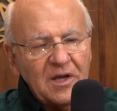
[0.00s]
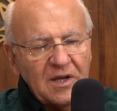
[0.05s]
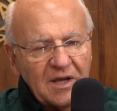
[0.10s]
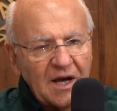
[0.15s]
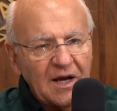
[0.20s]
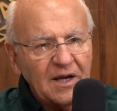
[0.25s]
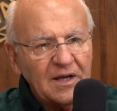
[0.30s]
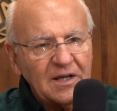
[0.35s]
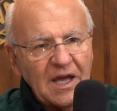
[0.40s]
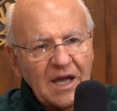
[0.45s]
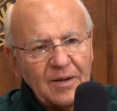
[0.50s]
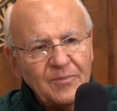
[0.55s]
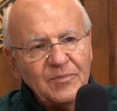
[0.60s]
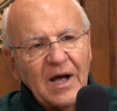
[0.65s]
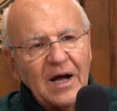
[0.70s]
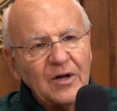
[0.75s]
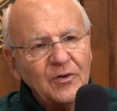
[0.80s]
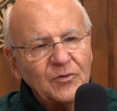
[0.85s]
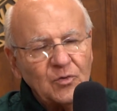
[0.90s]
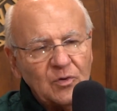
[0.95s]
Yeah, it came
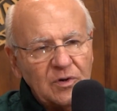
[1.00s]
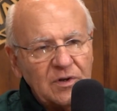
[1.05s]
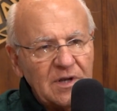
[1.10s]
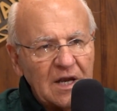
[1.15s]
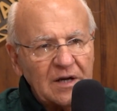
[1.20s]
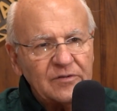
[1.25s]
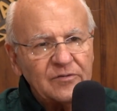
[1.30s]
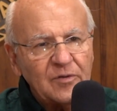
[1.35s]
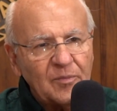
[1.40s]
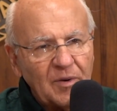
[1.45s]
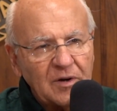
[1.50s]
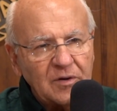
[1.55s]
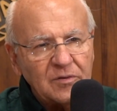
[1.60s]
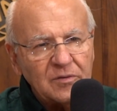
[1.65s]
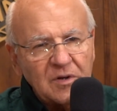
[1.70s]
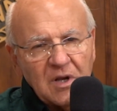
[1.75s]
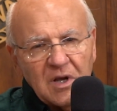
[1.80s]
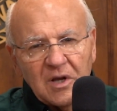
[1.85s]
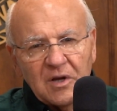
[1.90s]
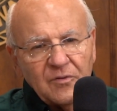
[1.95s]
down to a net of about
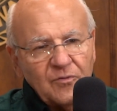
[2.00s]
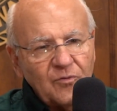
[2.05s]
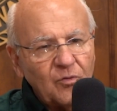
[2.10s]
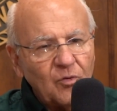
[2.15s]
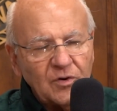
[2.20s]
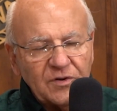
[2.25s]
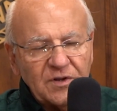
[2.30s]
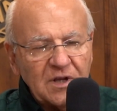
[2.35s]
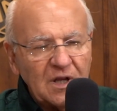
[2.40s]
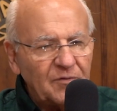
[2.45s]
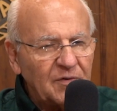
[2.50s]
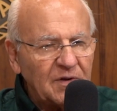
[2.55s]
14.